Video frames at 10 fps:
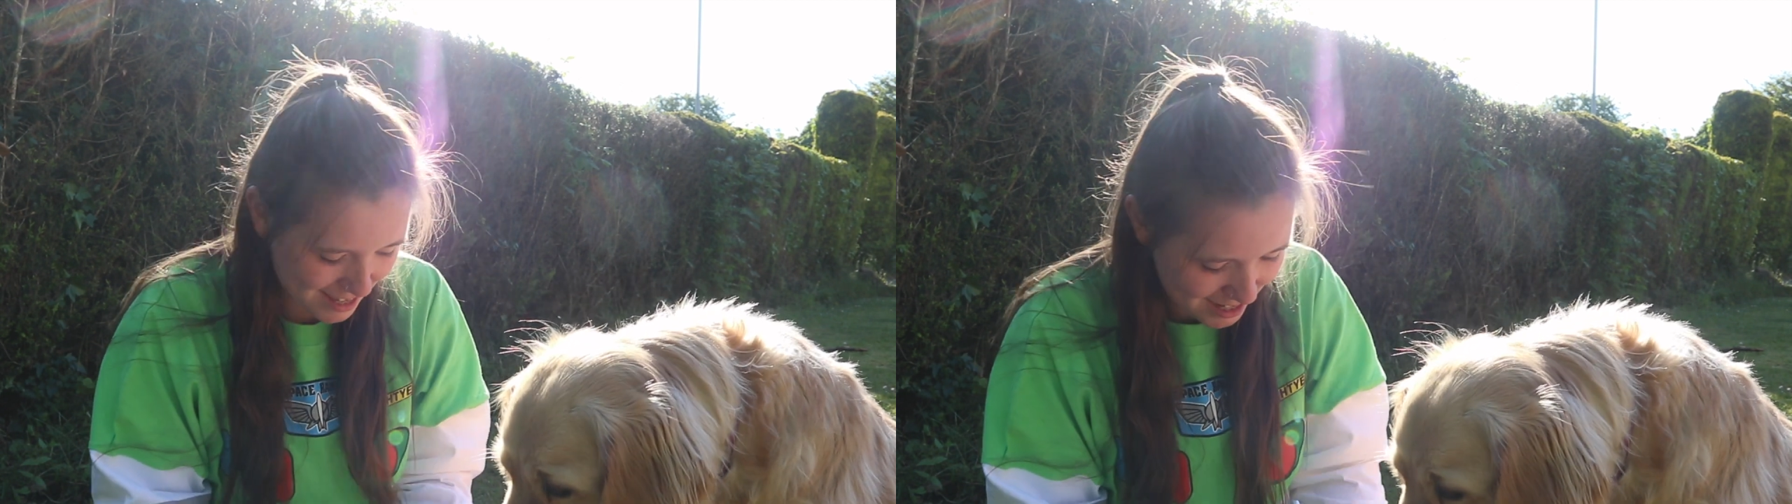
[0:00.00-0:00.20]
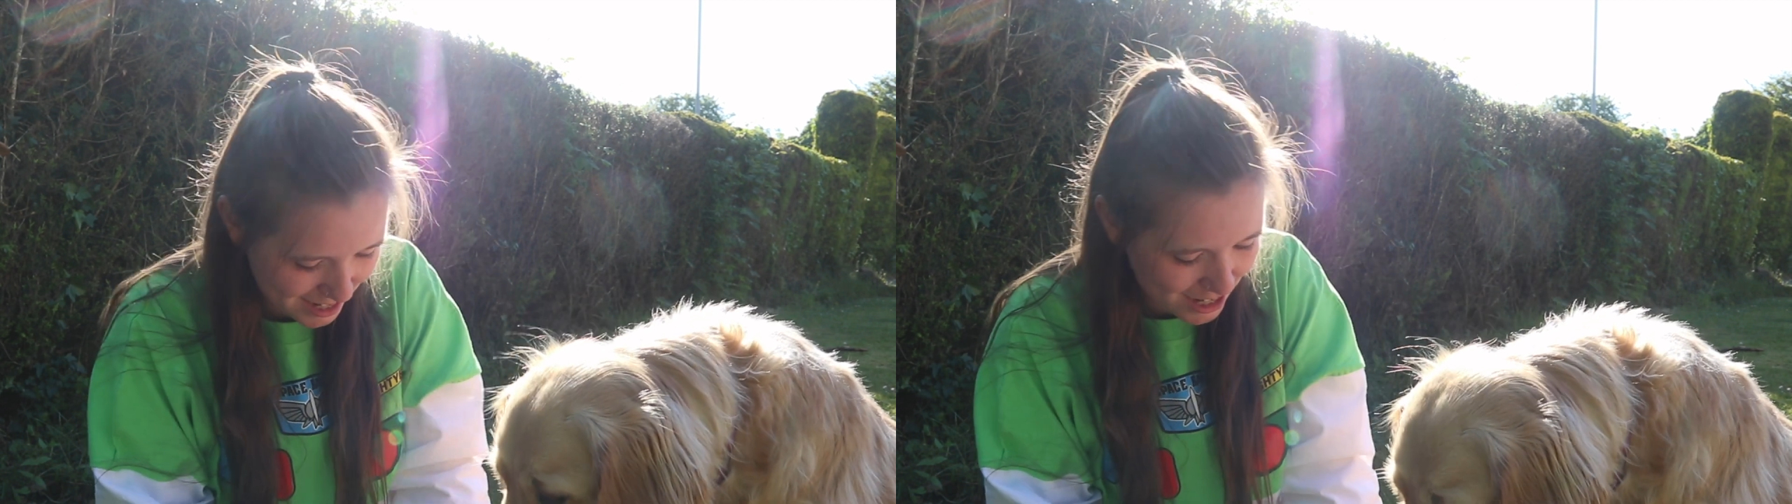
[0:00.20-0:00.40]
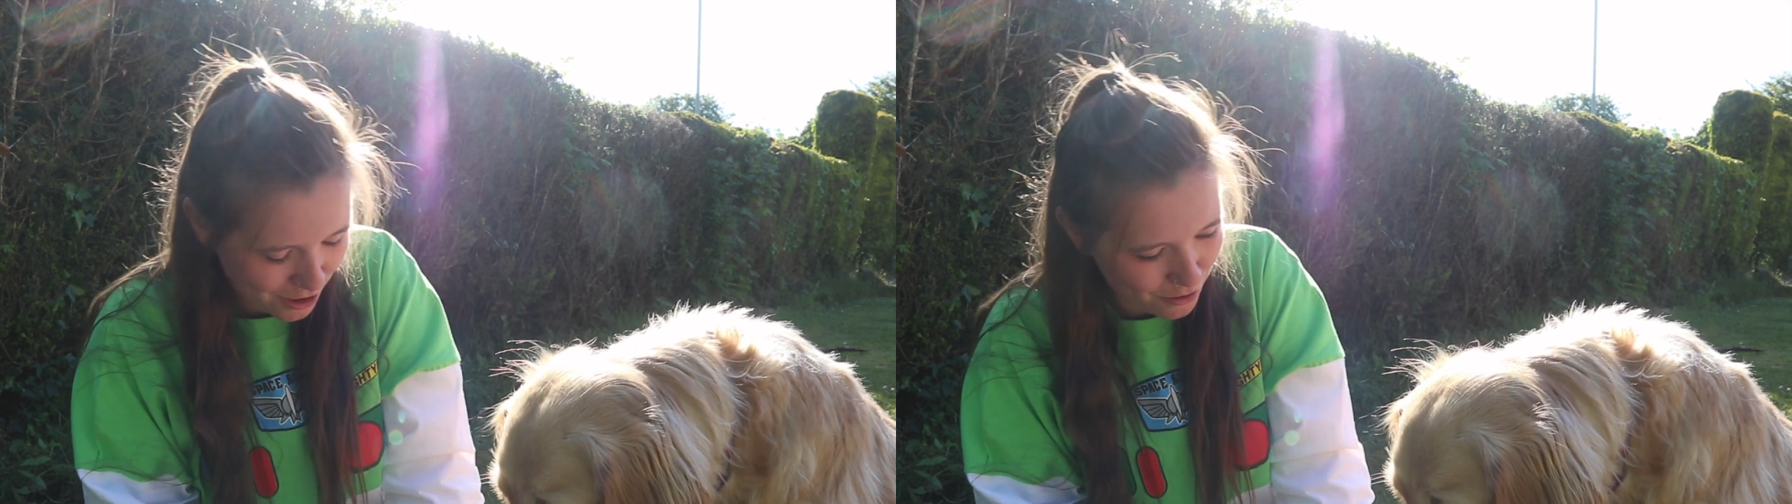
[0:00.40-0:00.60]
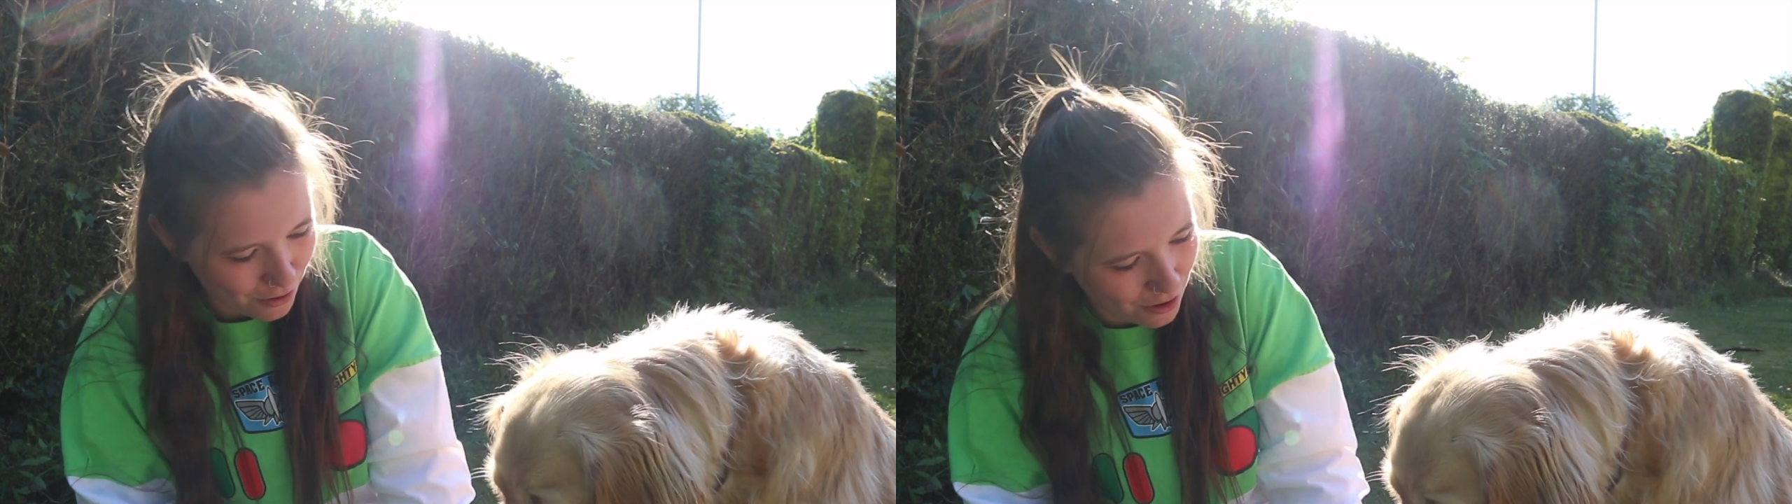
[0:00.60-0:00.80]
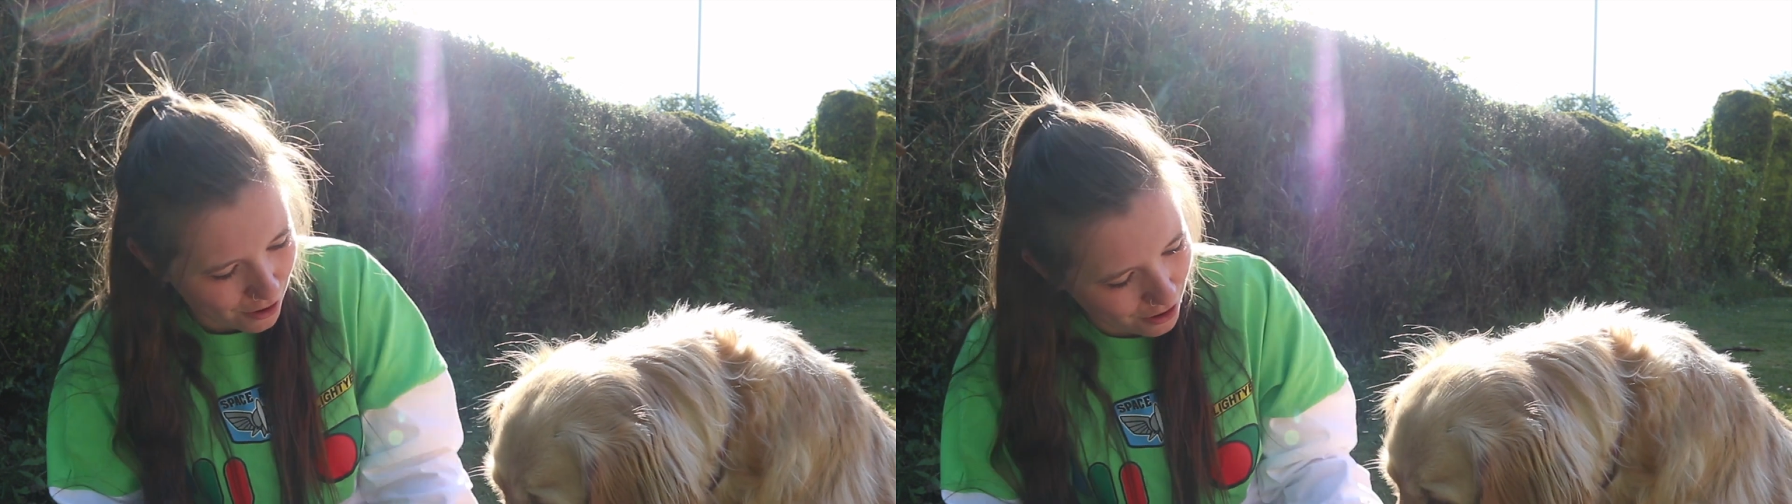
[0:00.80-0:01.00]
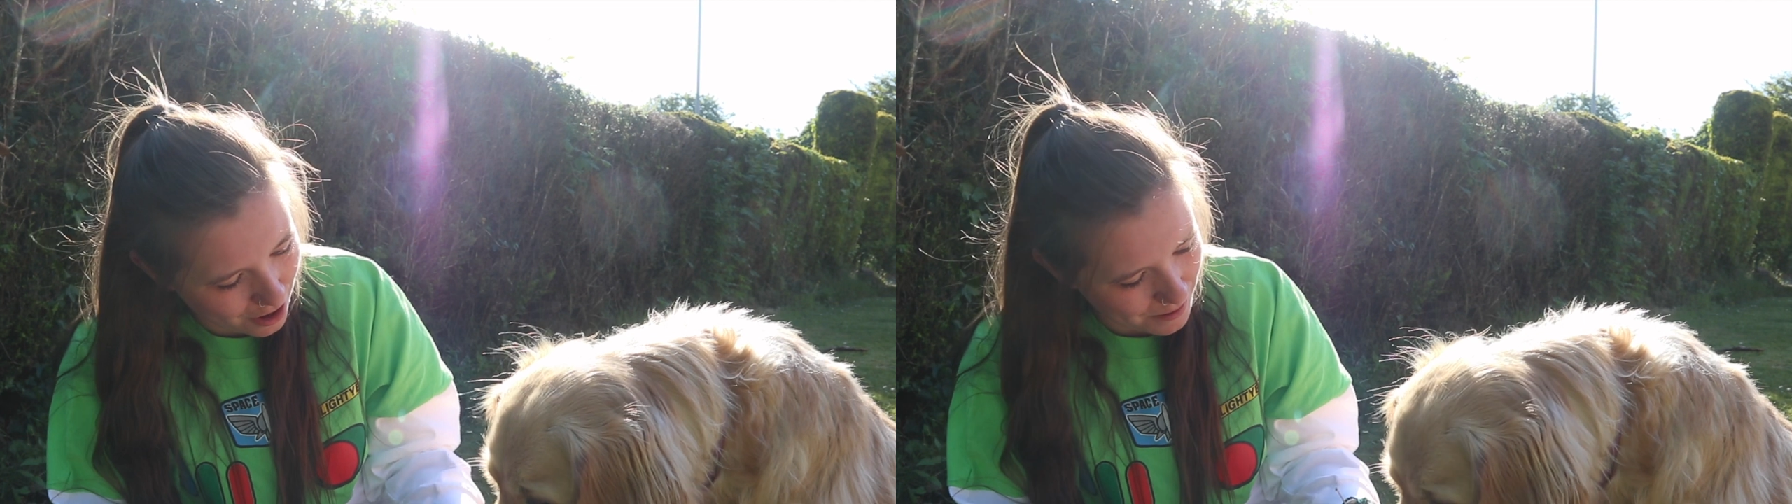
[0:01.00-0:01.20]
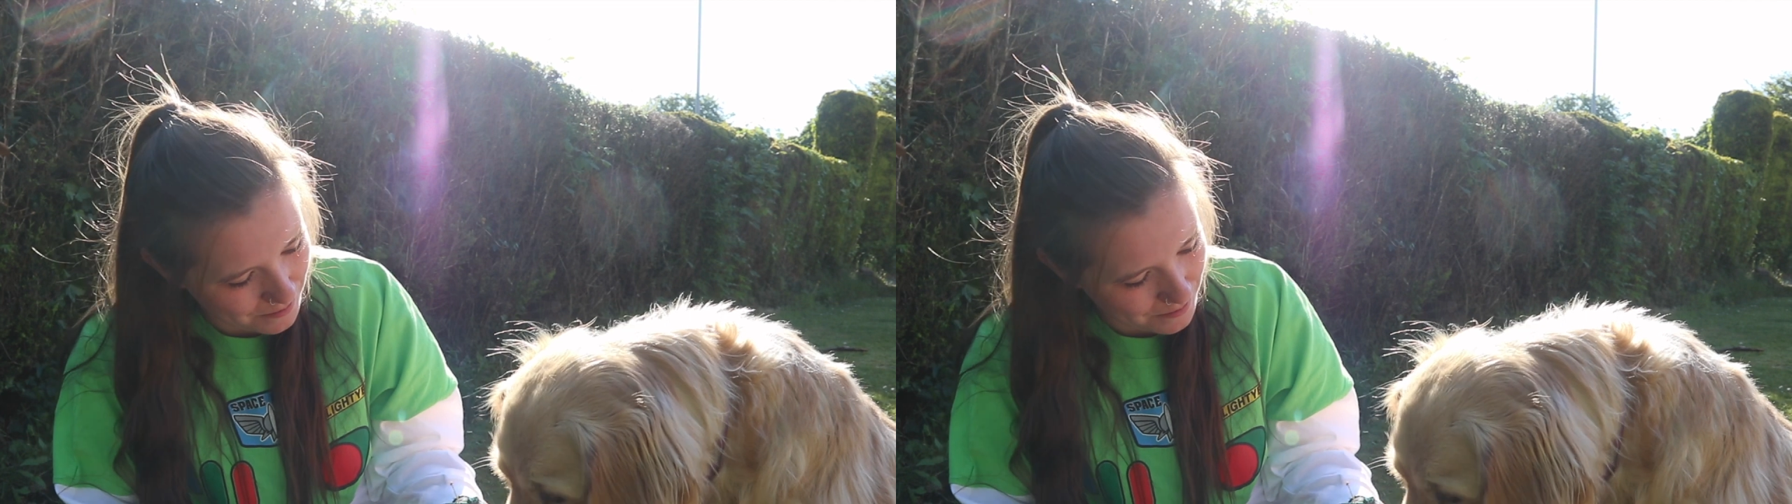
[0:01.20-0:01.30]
there you go.